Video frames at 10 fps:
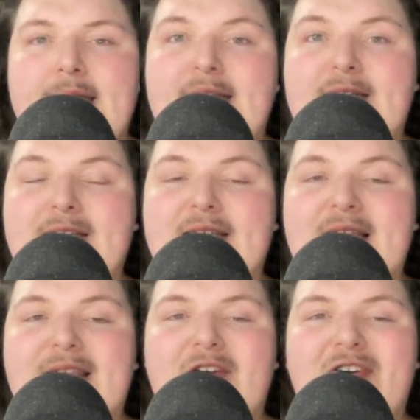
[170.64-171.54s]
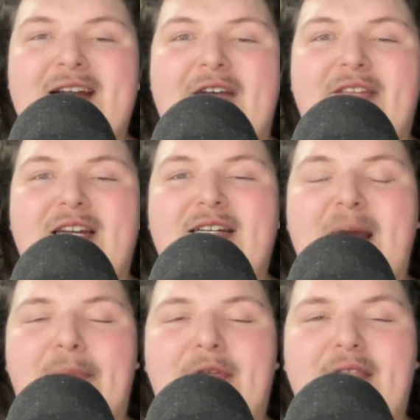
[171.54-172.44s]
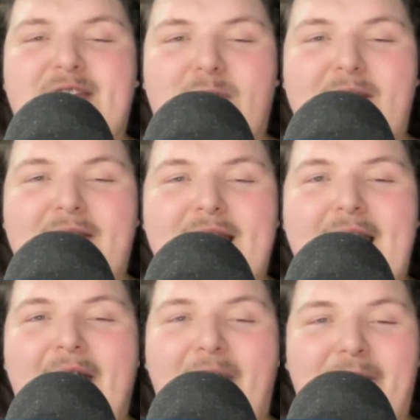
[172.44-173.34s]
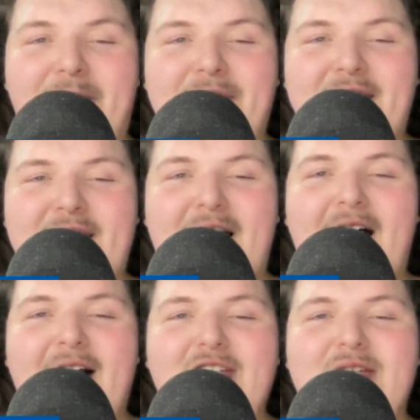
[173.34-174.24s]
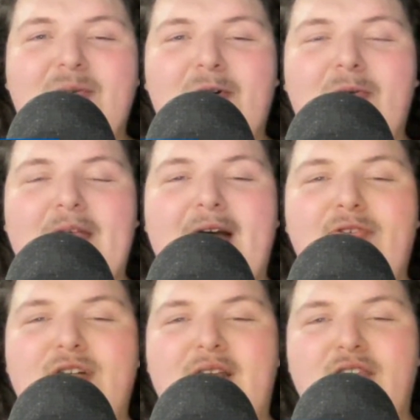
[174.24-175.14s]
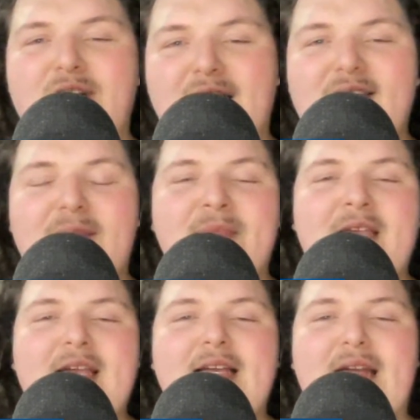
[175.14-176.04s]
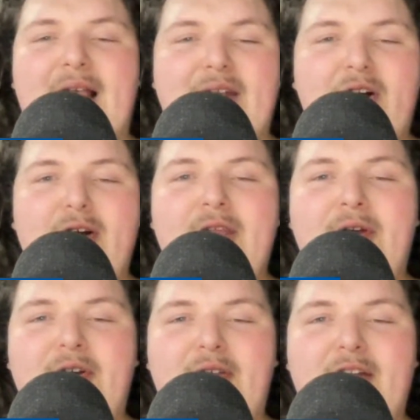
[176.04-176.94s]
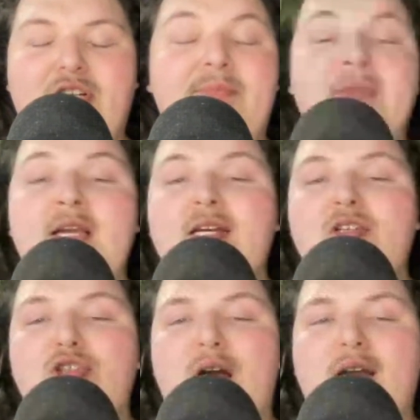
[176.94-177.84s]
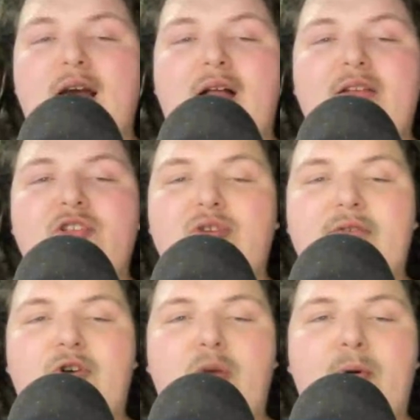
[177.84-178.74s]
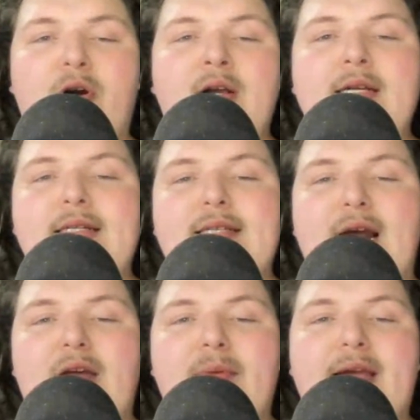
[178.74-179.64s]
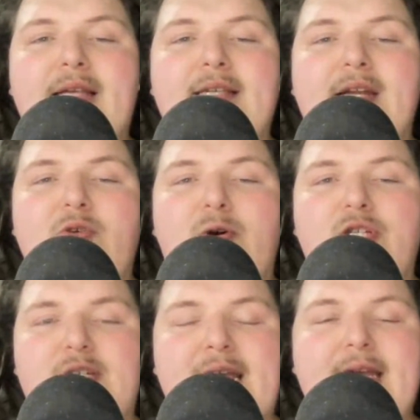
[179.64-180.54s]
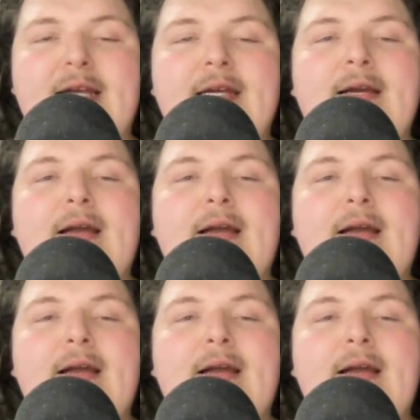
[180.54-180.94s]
Let's just say the Thunder did not have a ton of depth in this one at all. The Hawks were without Jalen Johnson, Gallinari, Thunder legend, John Collins, Sharif Cooper, Skylar Mays, and Gorgui Dieng.